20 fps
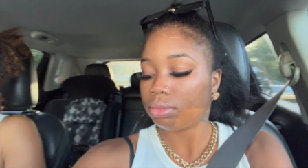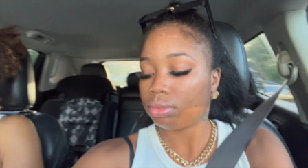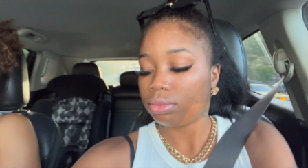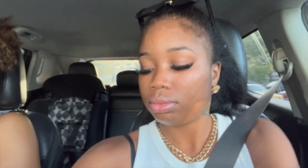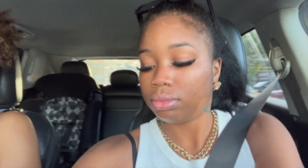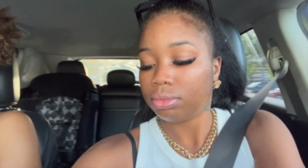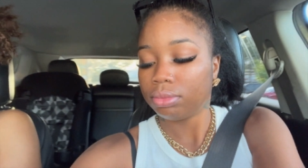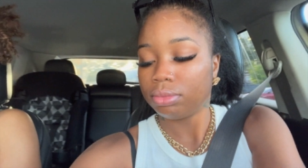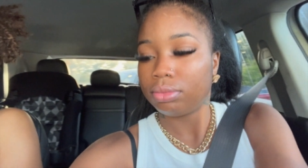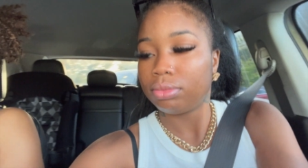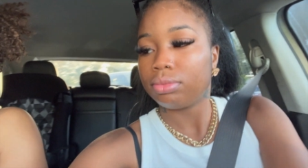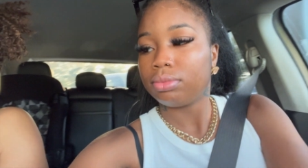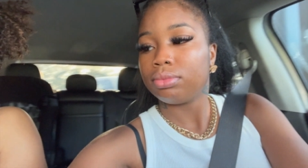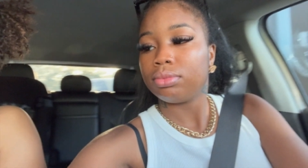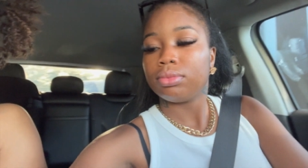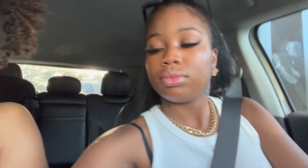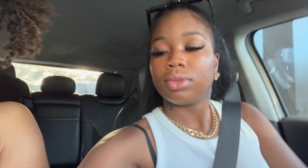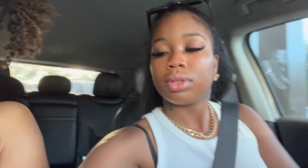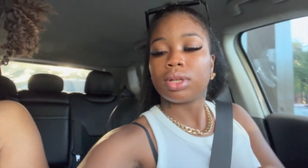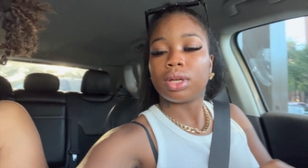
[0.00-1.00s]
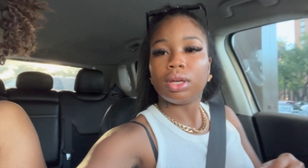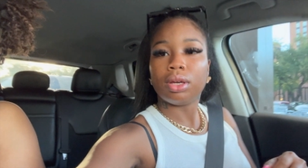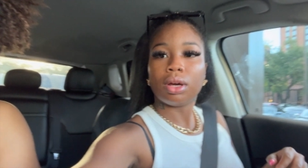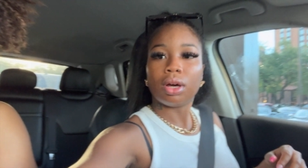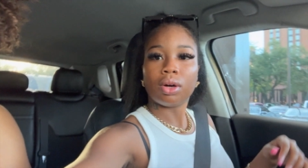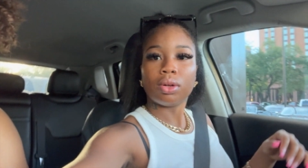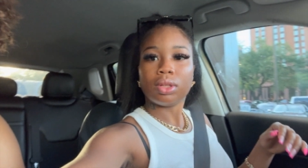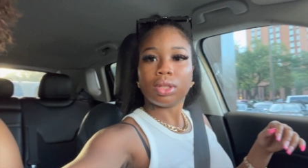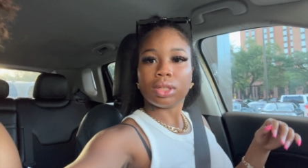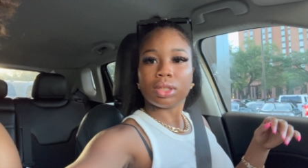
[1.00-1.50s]
today. You don't do
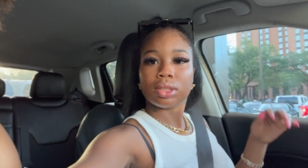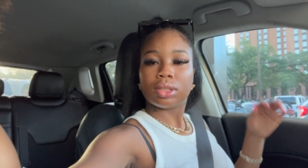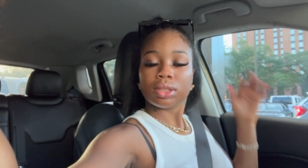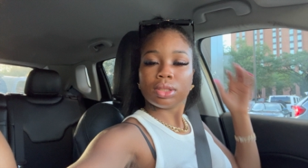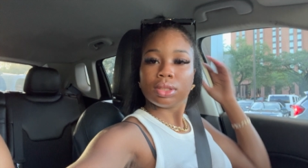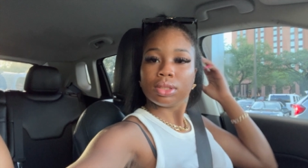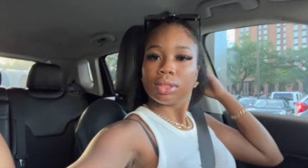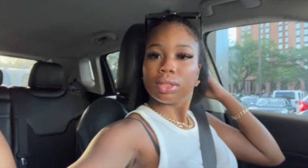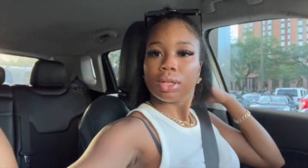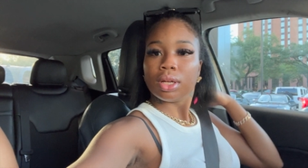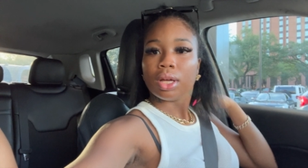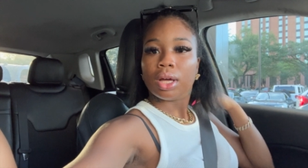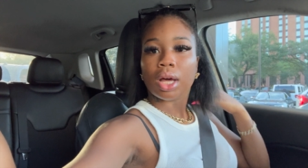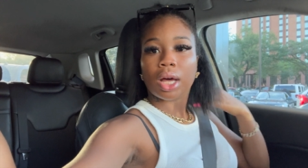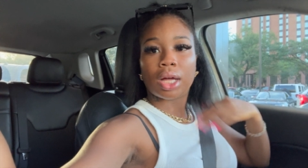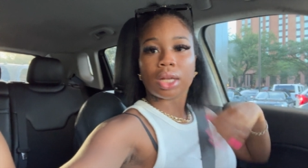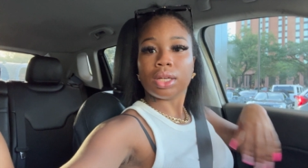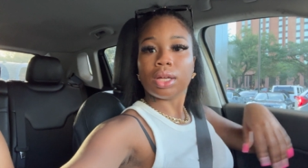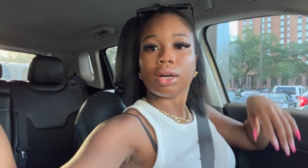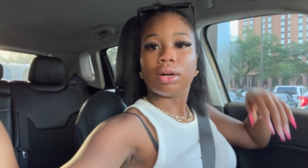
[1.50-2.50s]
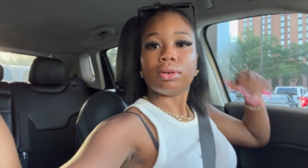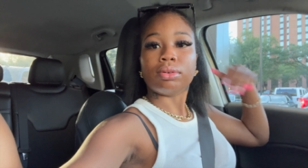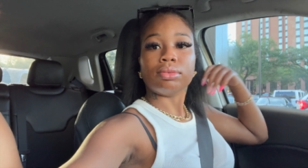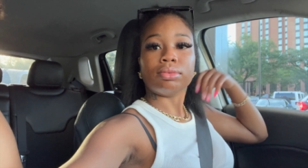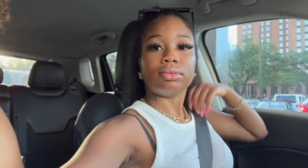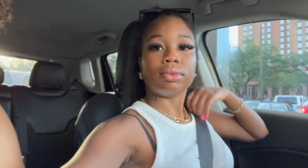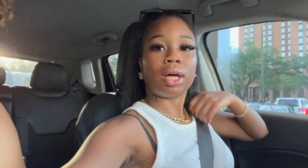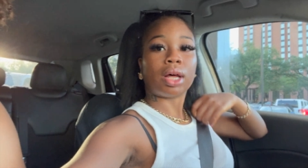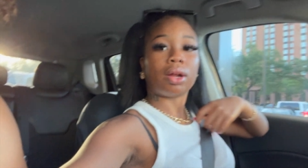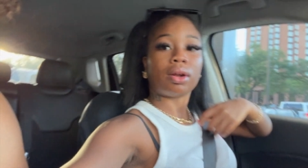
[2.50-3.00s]
it often. Anymore. I
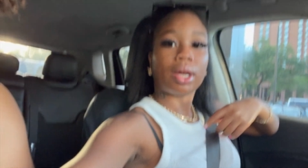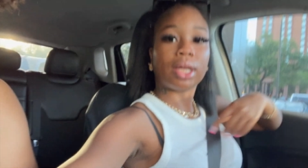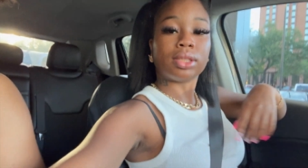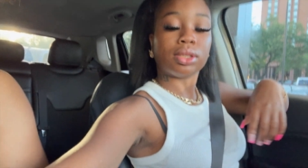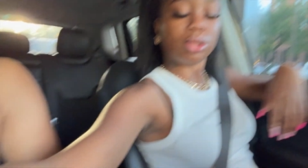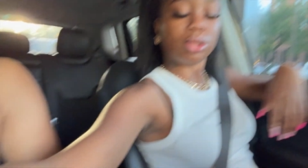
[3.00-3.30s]
don't. I don't like to